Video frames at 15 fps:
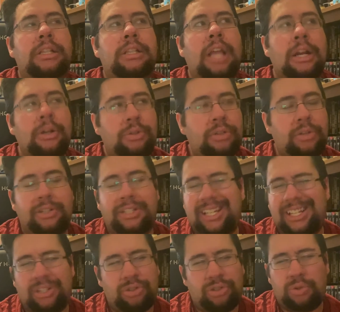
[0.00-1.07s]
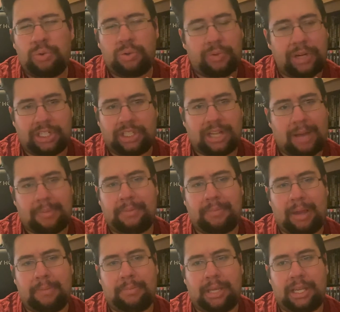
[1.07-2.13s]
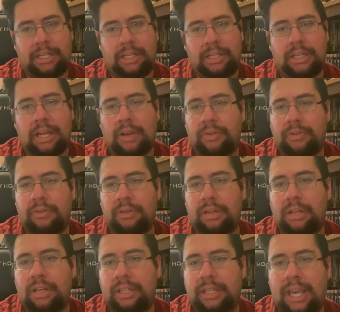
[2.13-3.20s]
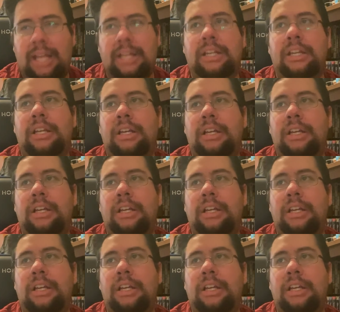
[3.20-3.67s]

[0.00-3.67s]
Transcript: Dino Thunder didn't do a great job, in my opinion. Now, again,